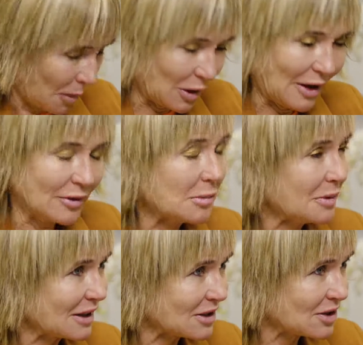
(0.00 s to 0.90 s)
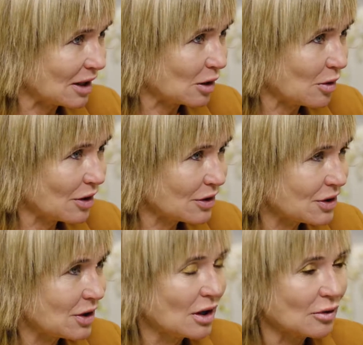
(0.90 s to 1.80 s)
Whatever the biggest seller
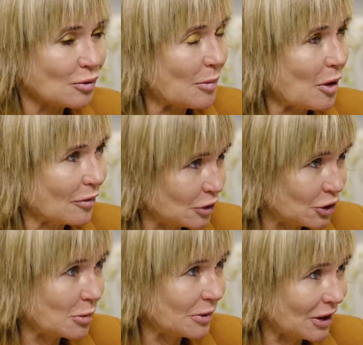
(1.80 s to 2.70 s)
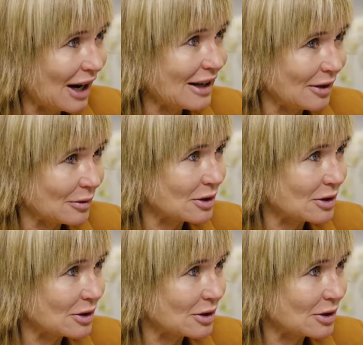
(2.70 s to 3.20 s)
was, rip off and duplicate.